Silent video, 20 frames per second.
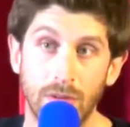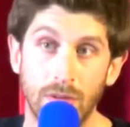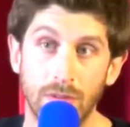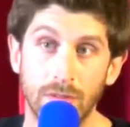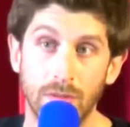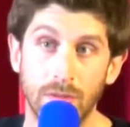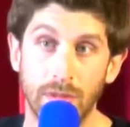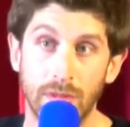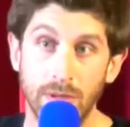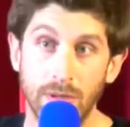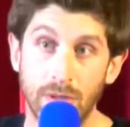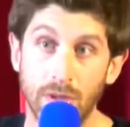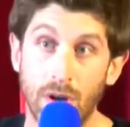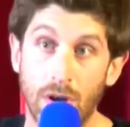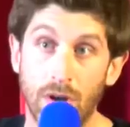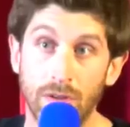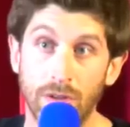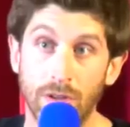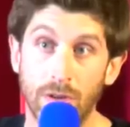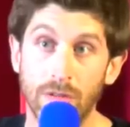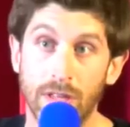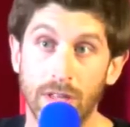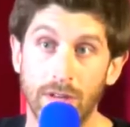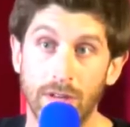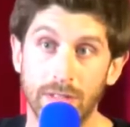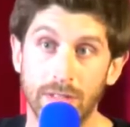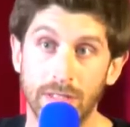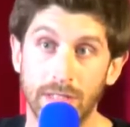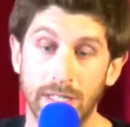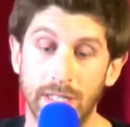So you can't go
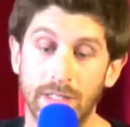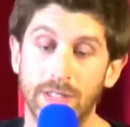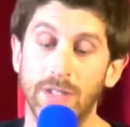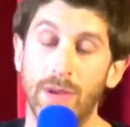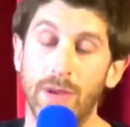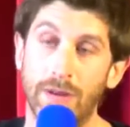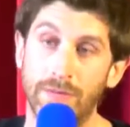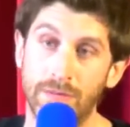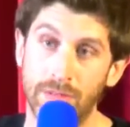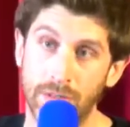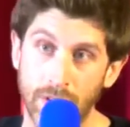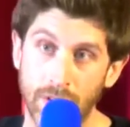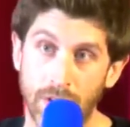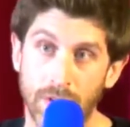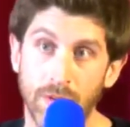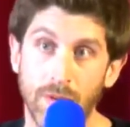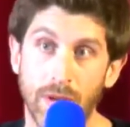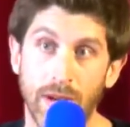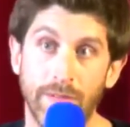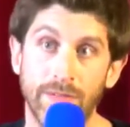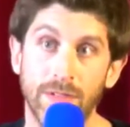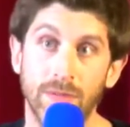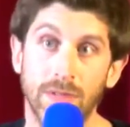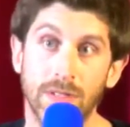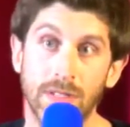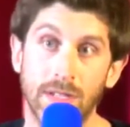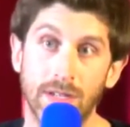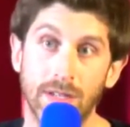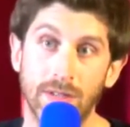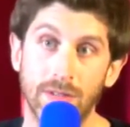there as a kid. So you have to
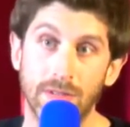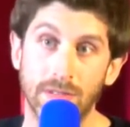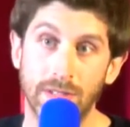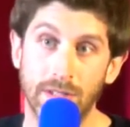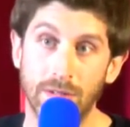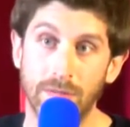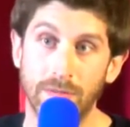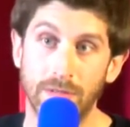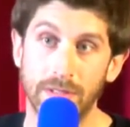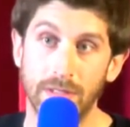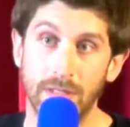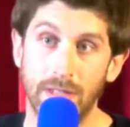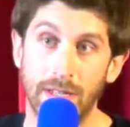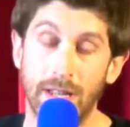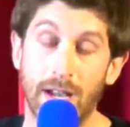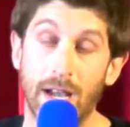attack yourself as a kid.